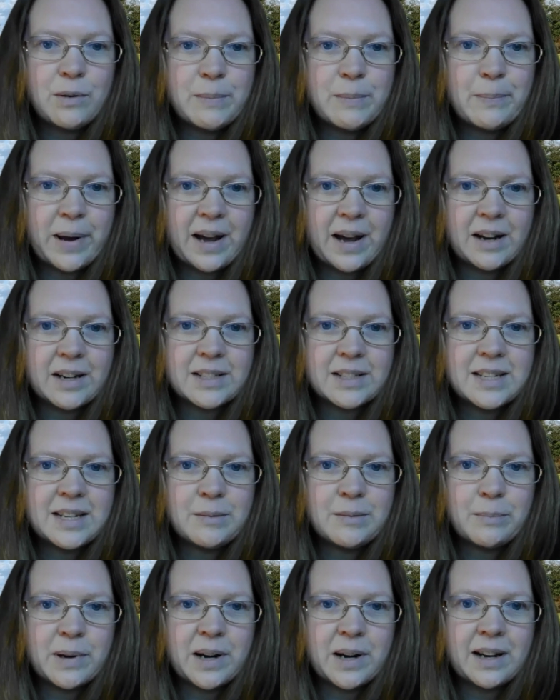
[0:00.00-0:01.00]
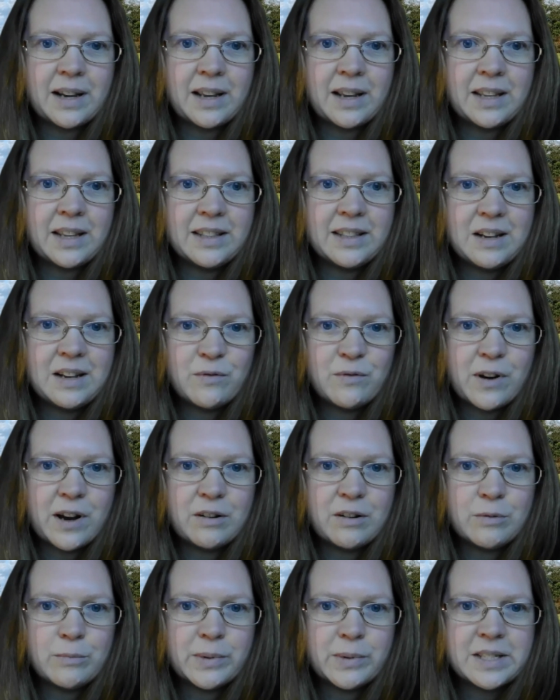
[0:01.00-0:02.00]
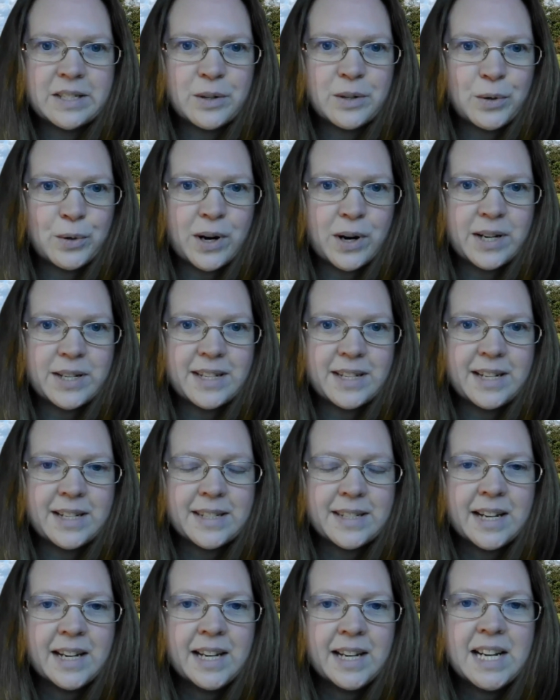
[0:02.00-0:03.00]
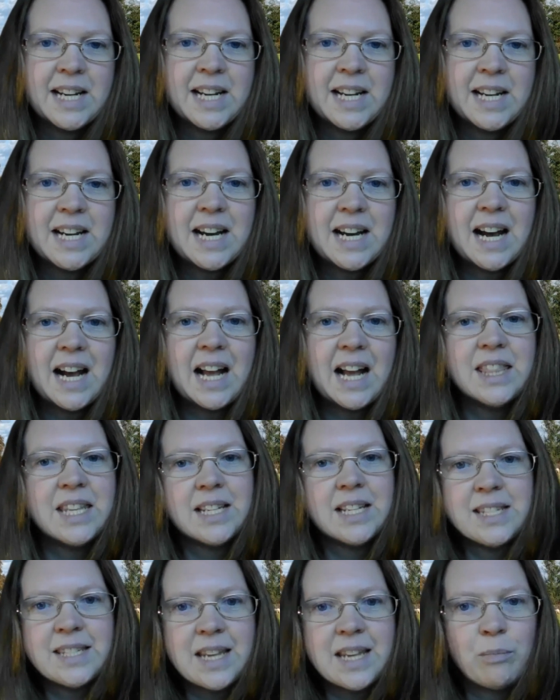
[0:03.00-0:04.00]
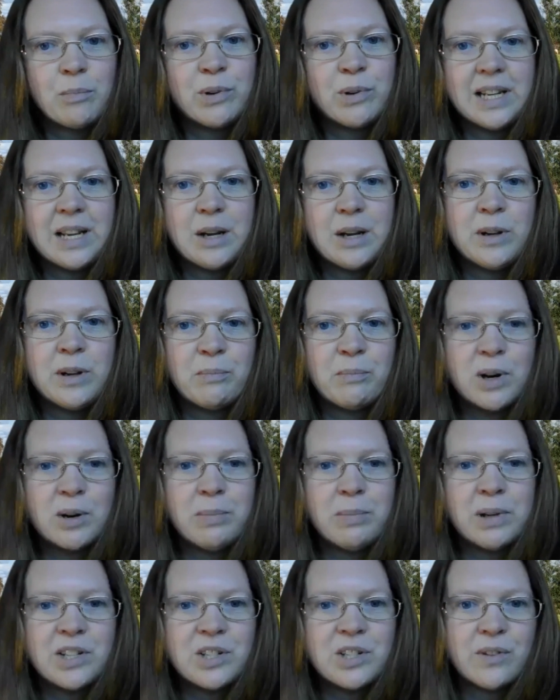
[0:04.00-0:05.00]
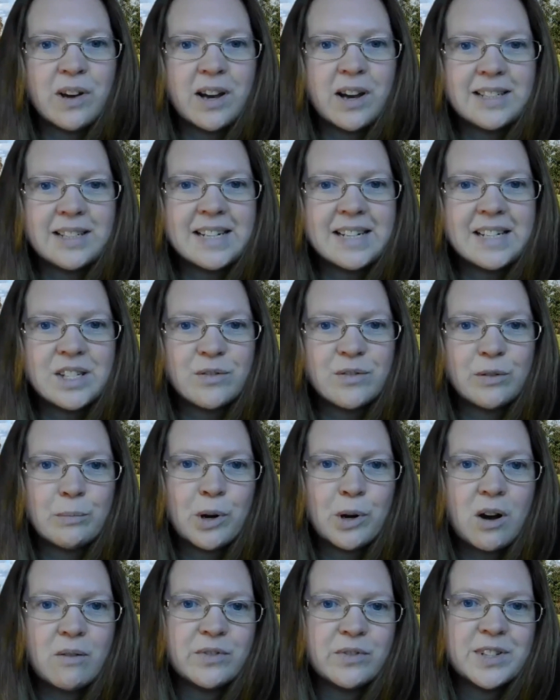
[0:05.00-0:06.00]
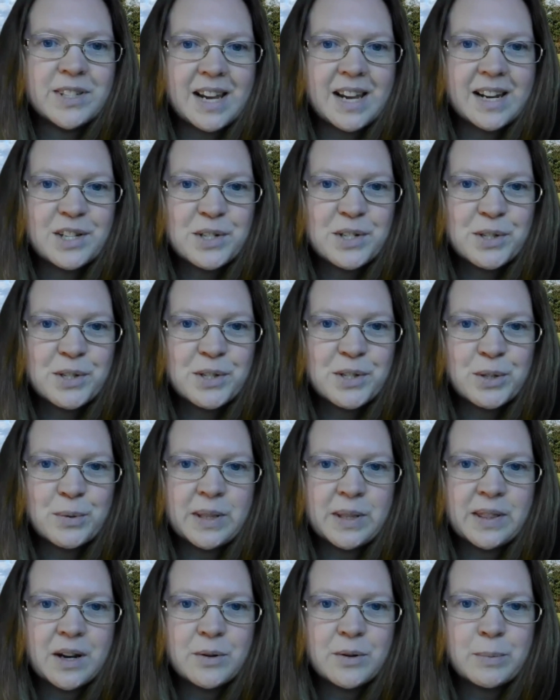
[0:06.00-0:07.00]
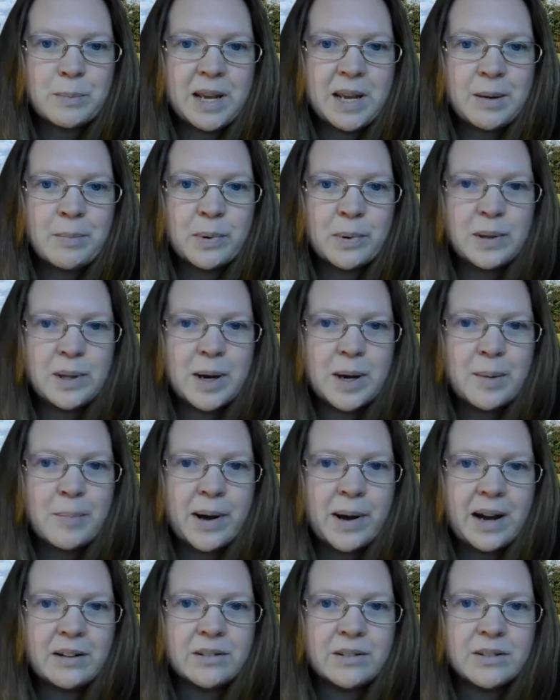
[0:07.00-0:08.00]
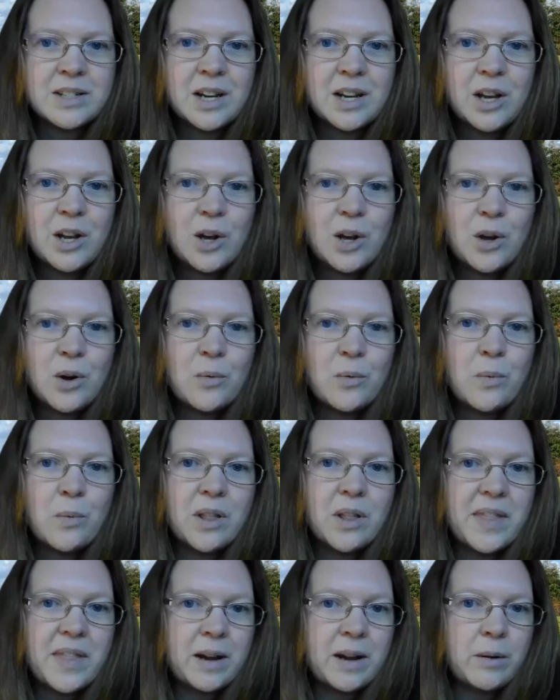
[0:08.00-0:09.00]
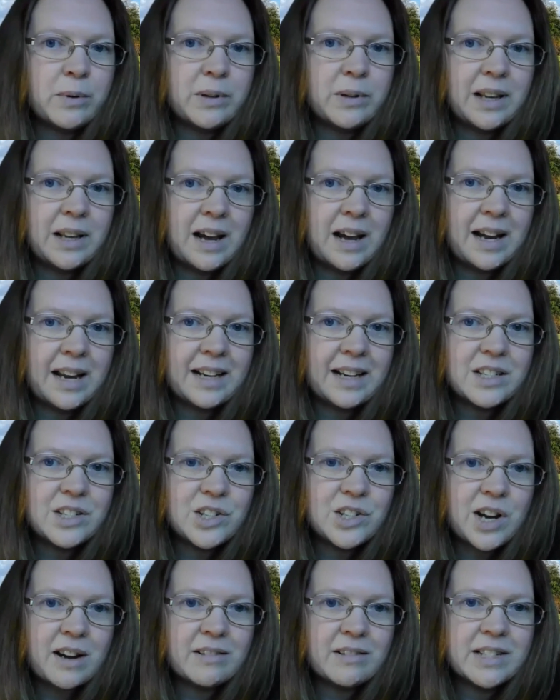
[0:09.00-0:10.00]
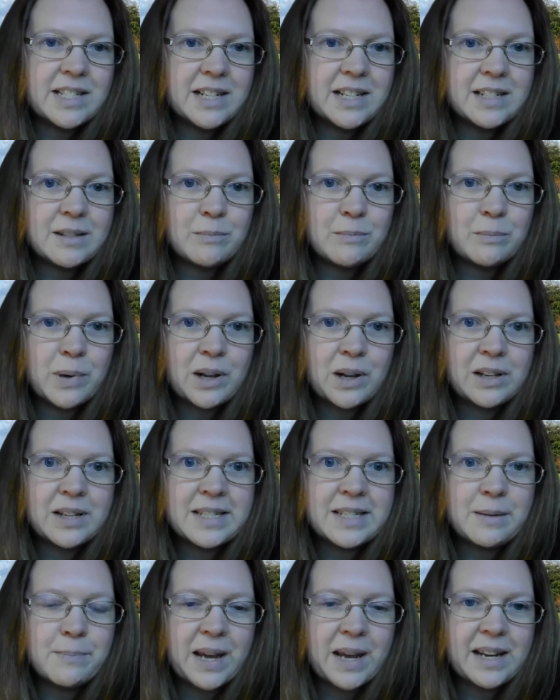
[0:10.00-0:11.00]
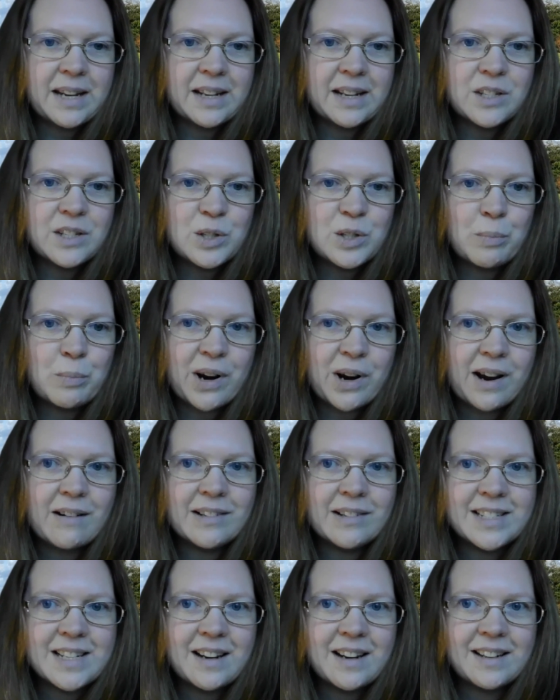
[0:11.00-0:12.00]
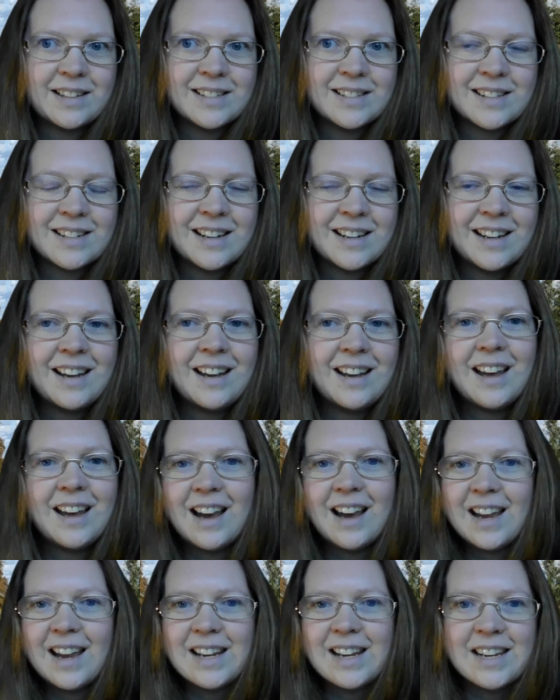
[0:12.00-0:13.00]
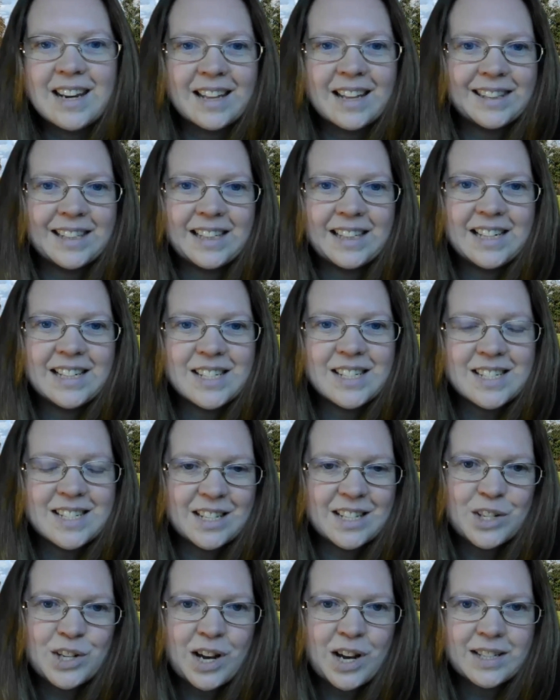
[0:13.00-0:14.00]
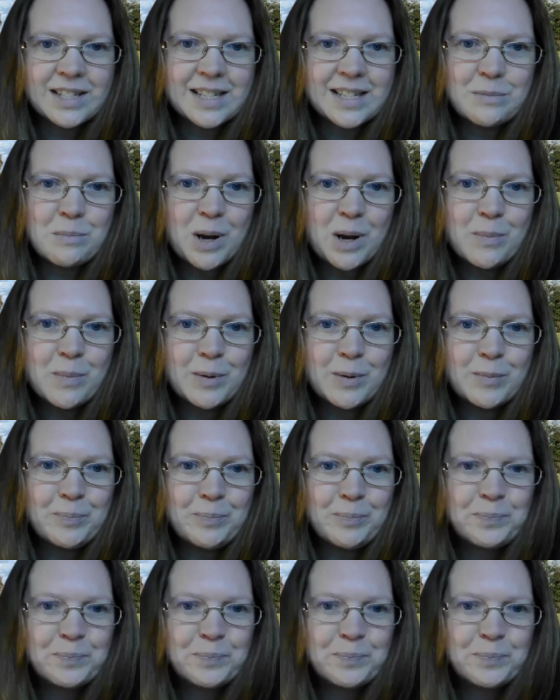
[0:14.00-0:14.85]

are impacted by the environmental crises. And then separately, we've published findings from conversations with those people about what they would like charities and policymakers to prioritise. I can add the links to the chat in a moment.